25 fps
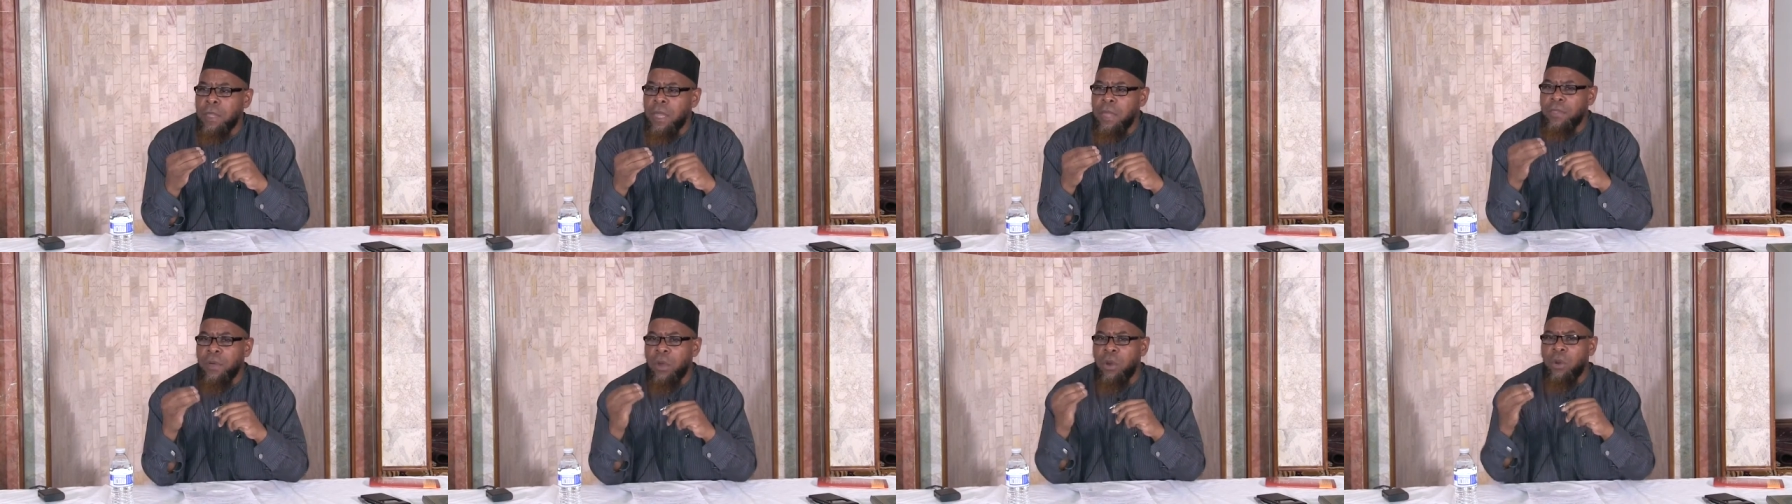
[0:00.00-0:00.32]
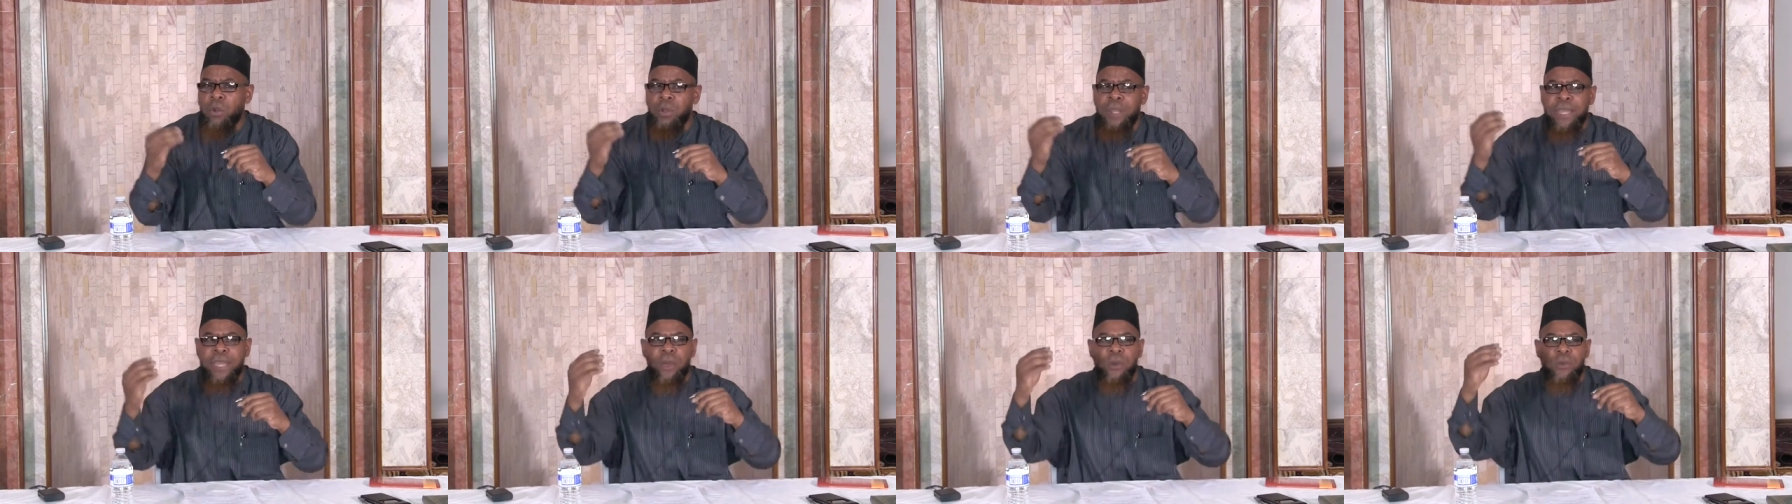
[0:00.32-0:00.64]
And the
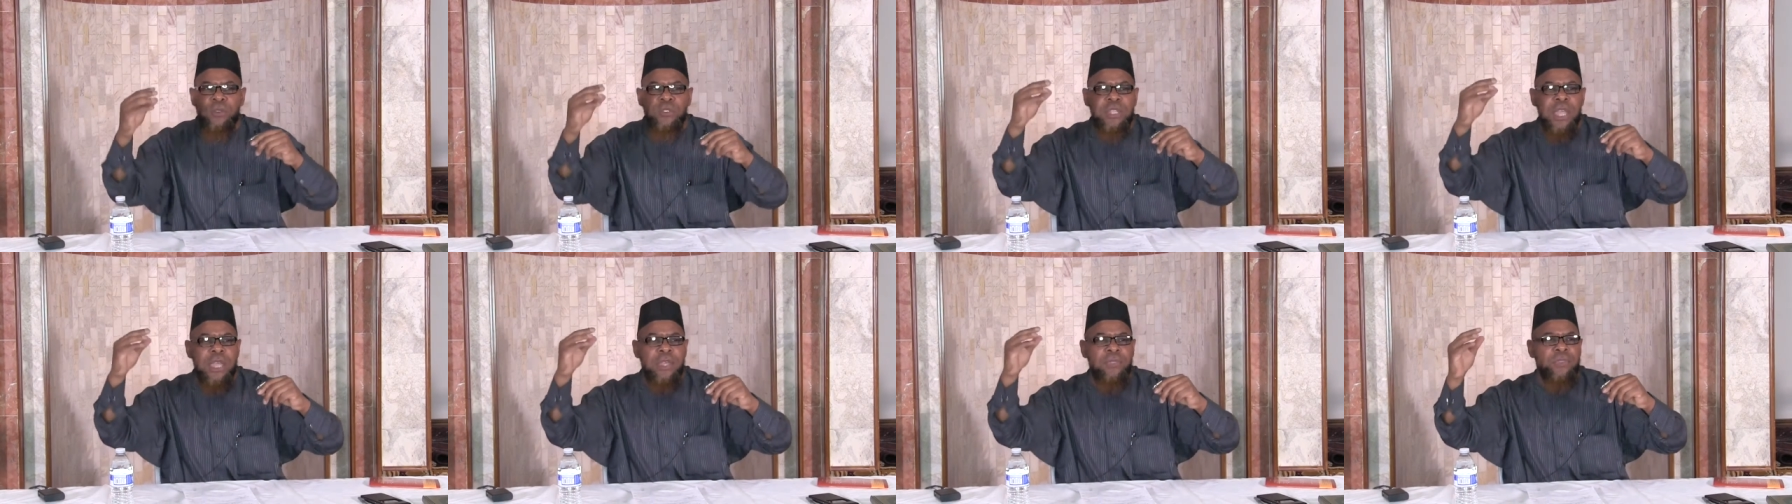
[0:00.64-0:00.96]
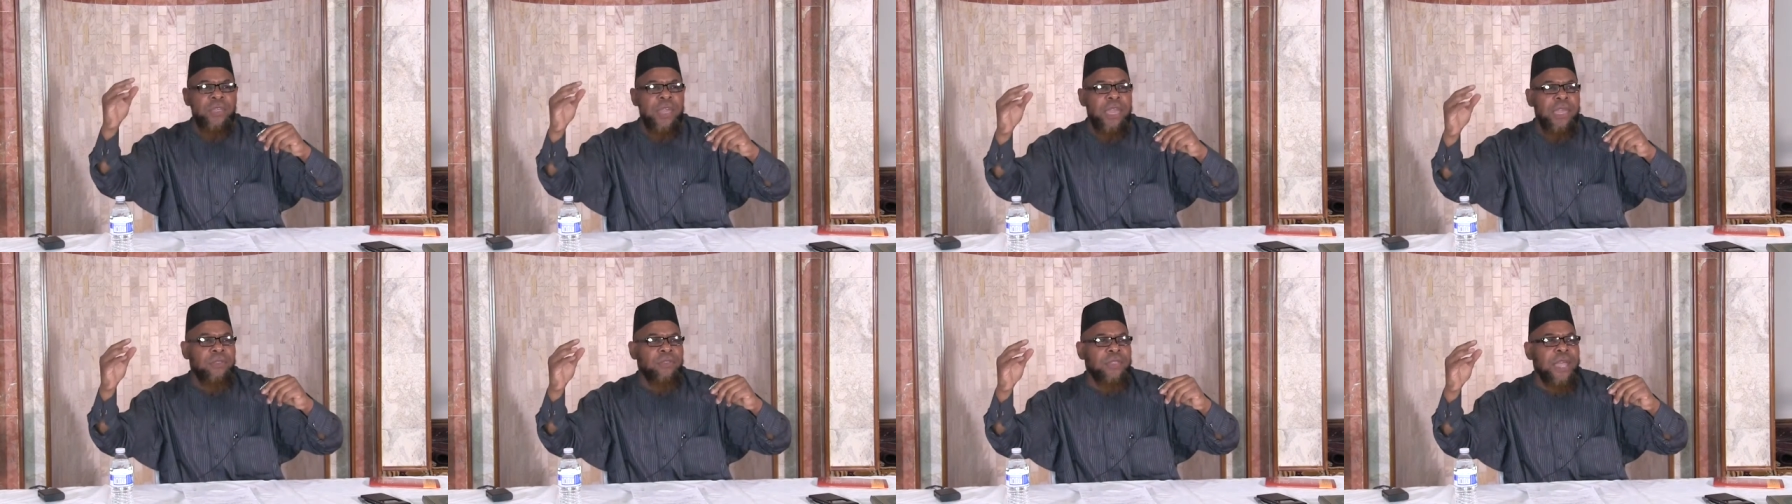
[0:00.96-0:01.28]
Holy Ghost,
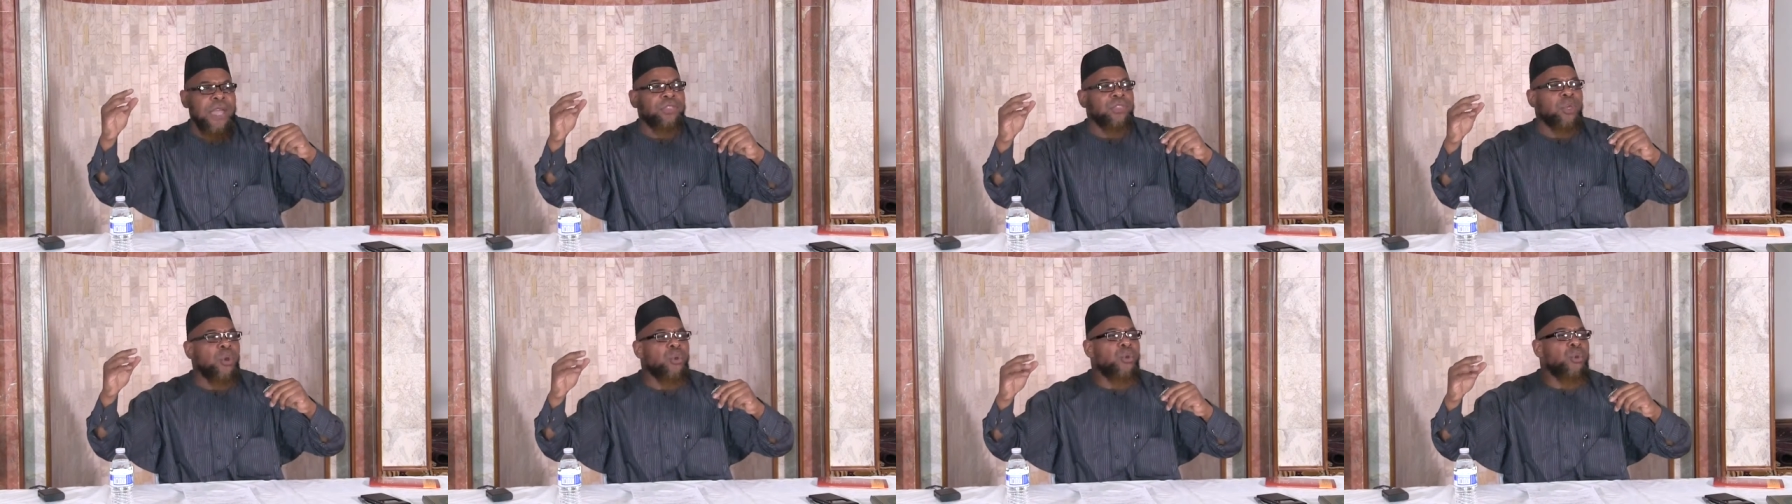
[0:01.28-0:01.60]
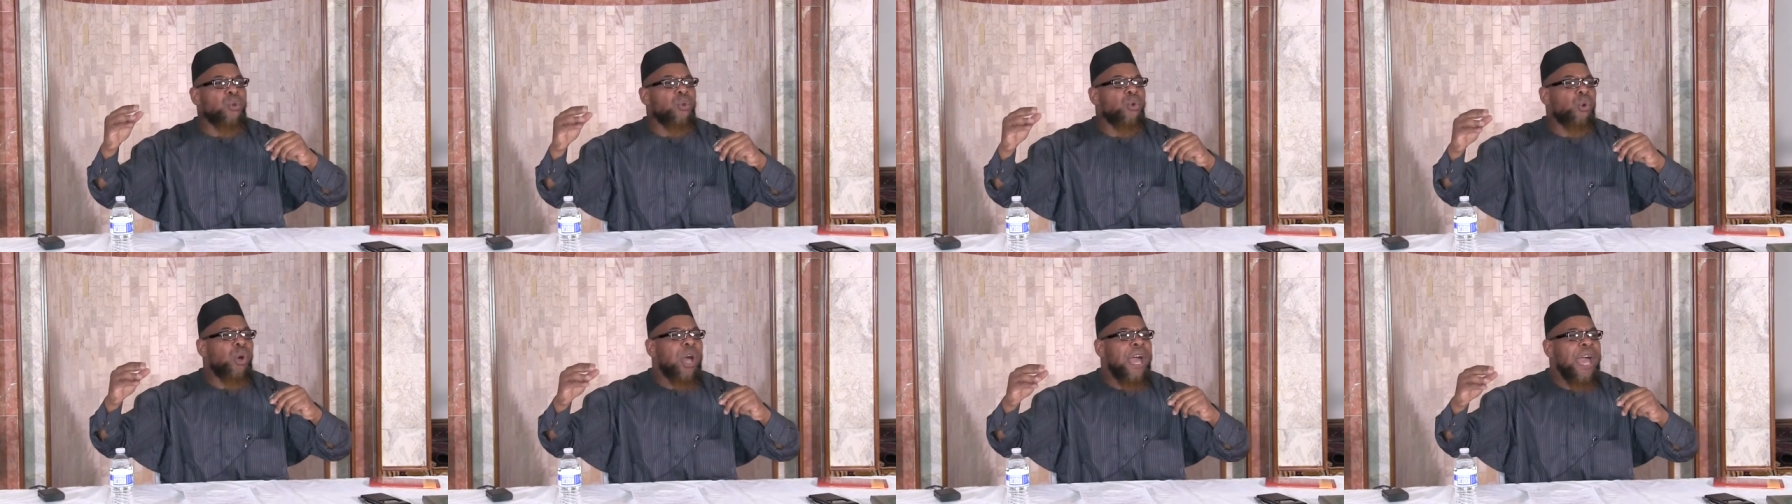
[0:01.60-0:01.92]
they think that the
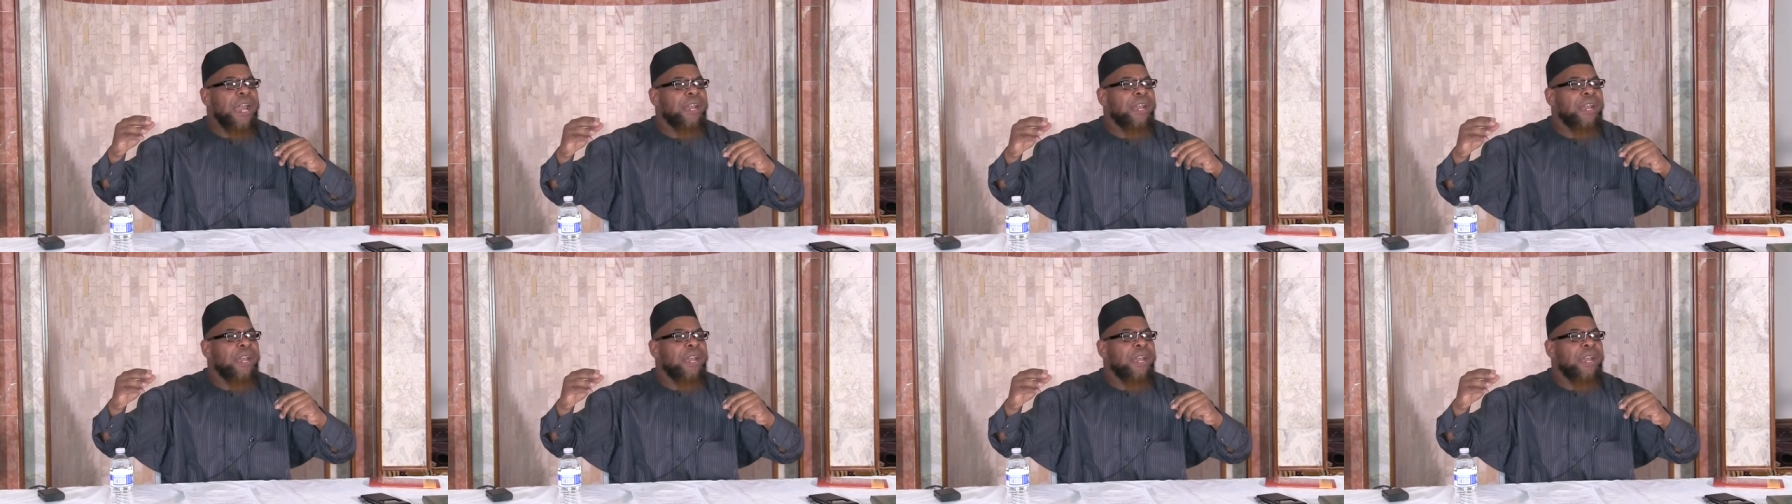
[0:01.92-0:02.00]
Ruh